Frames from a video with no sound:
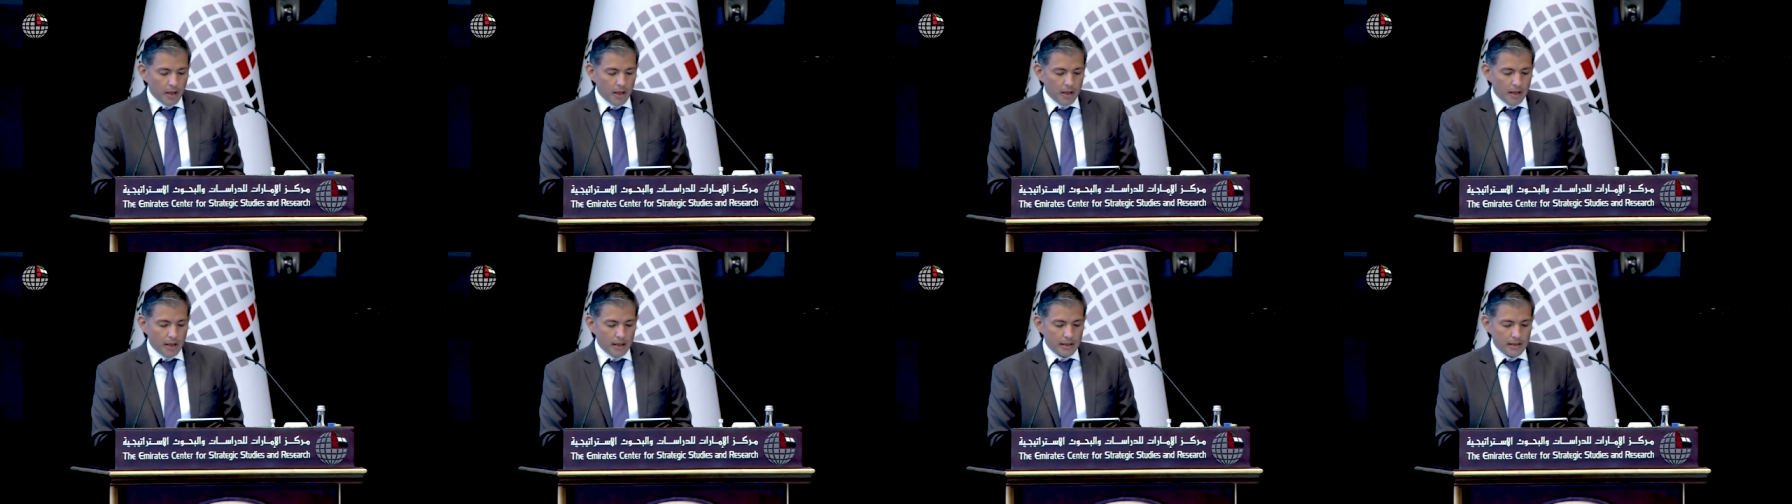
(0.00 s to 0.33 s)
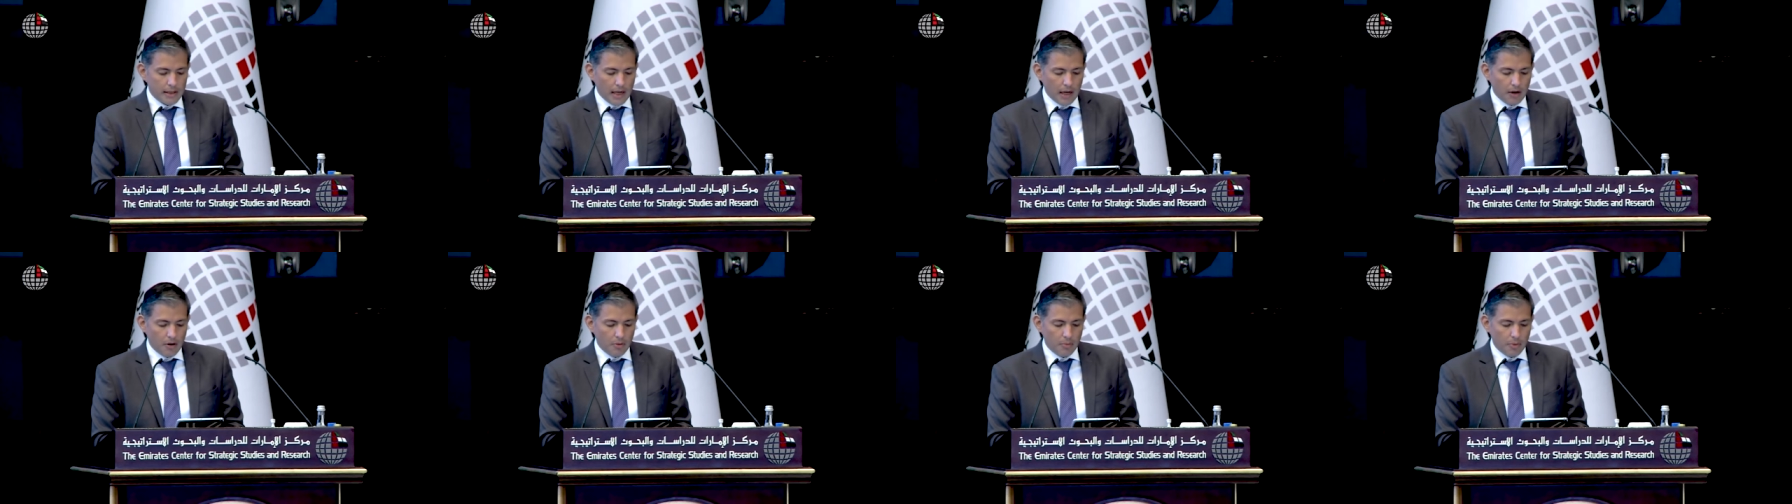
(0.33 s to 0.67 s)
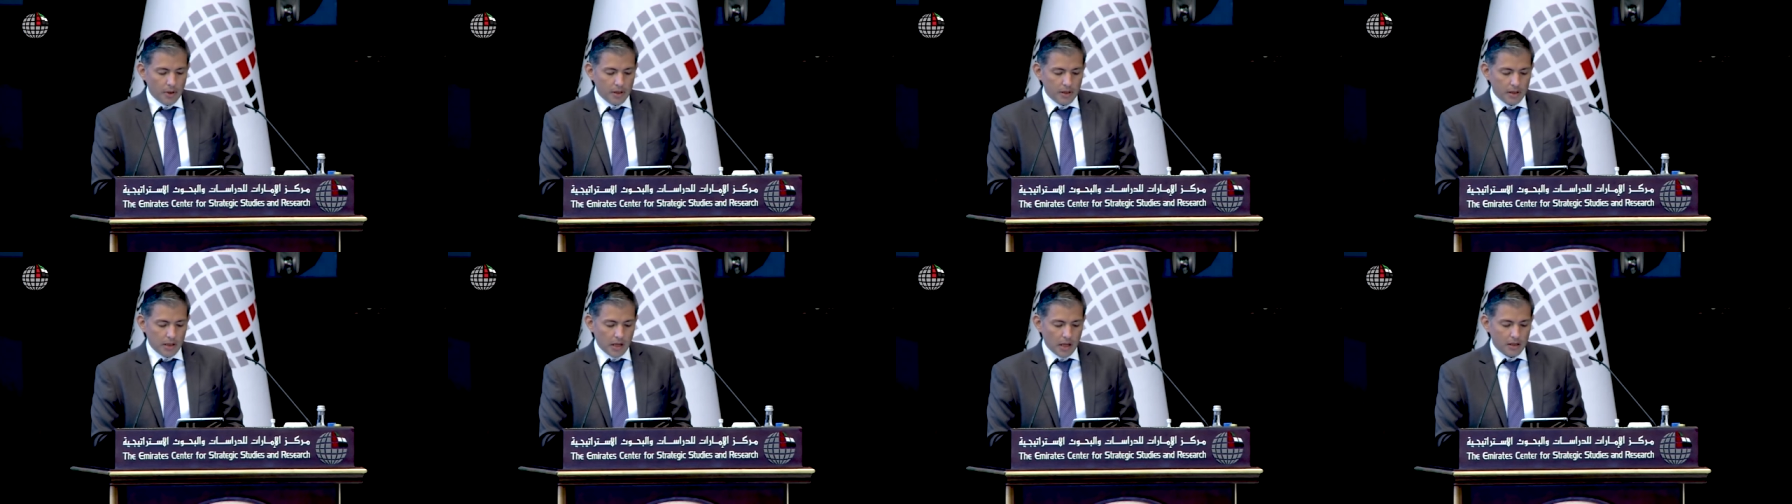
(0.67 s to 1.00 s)
in the second
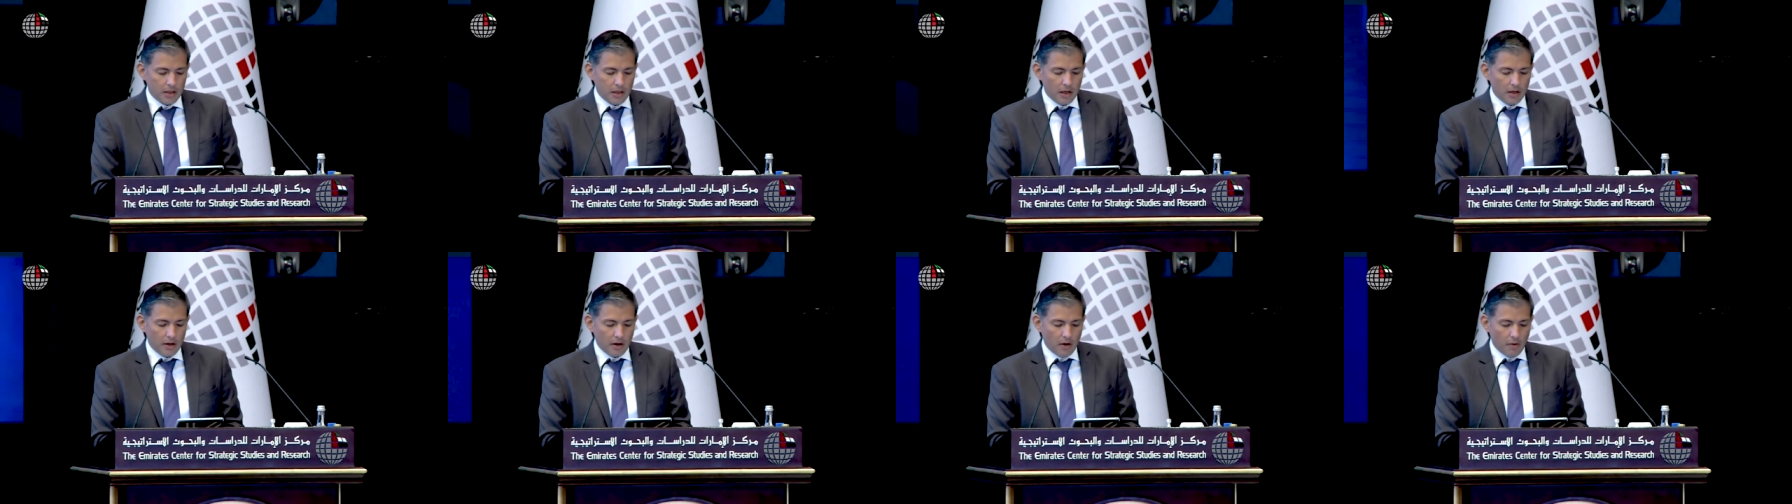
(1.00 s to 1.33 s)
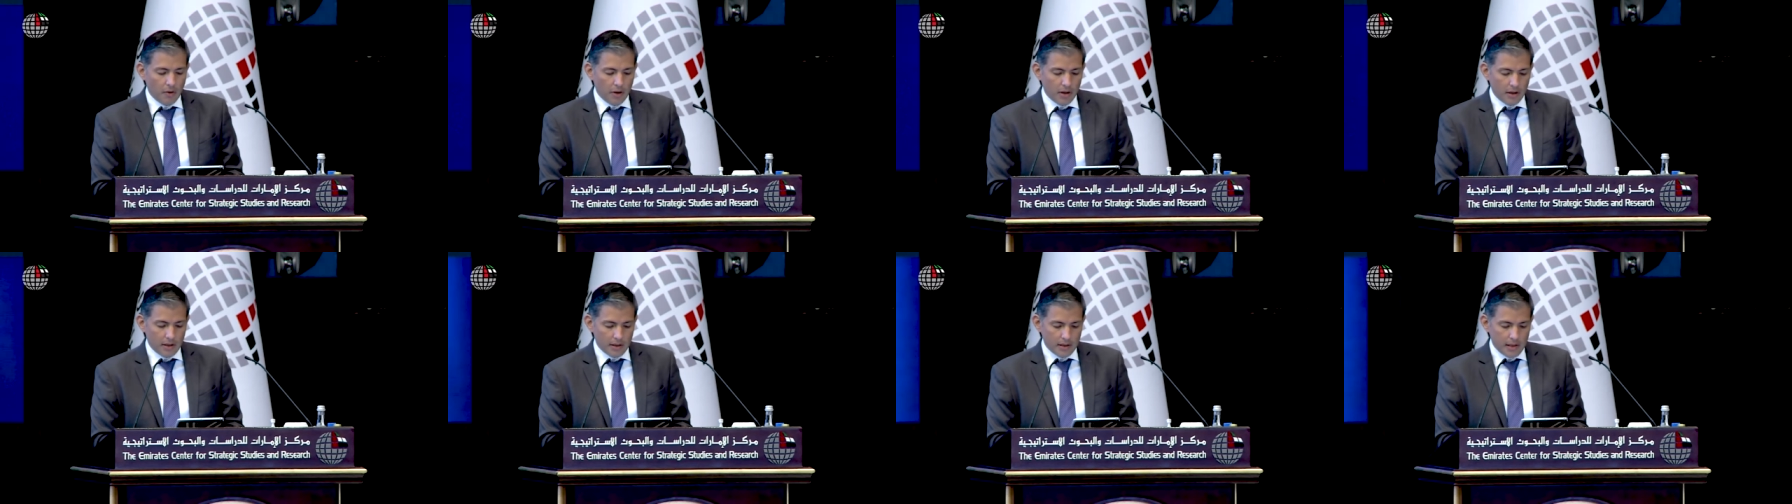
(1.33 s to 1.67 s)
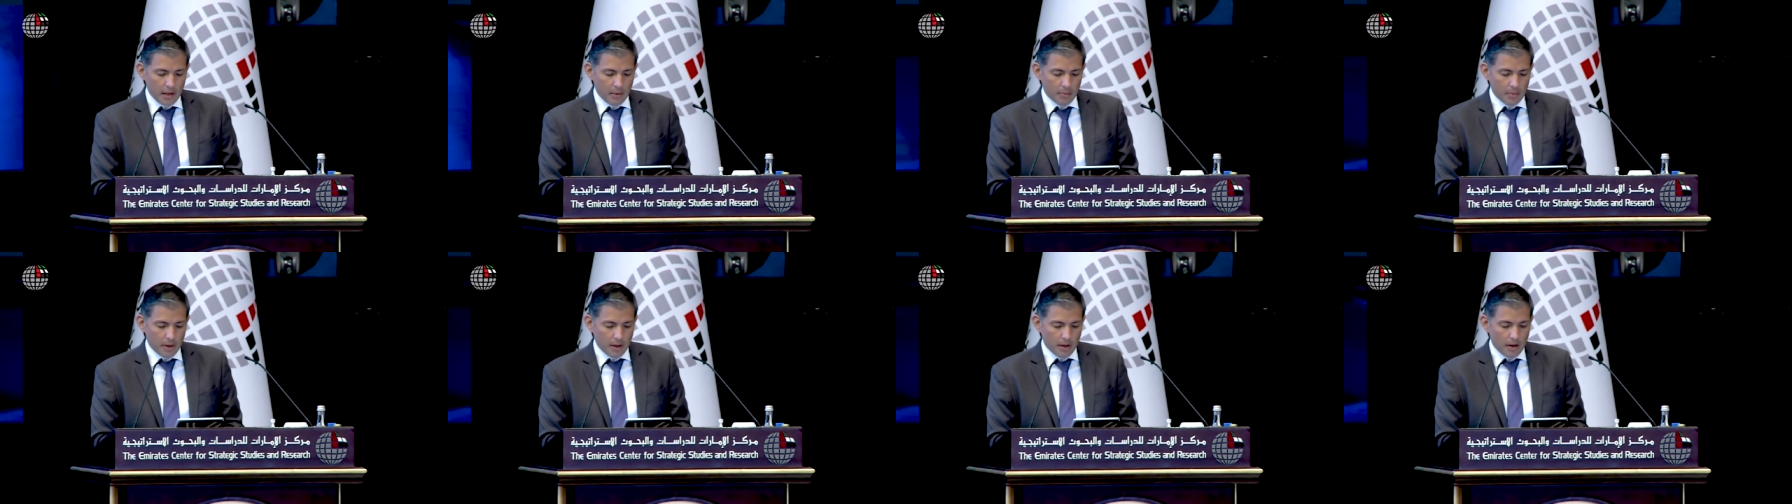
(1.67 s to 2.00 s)
presidential round in
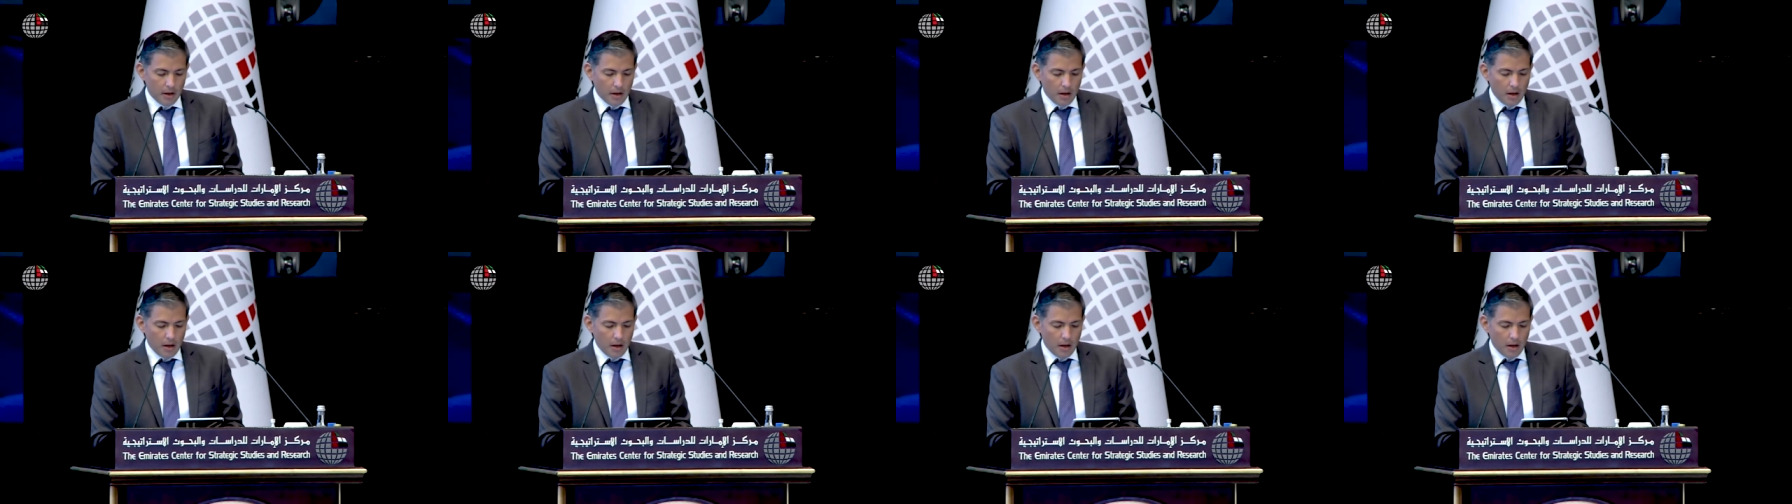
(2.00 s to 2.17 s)
December,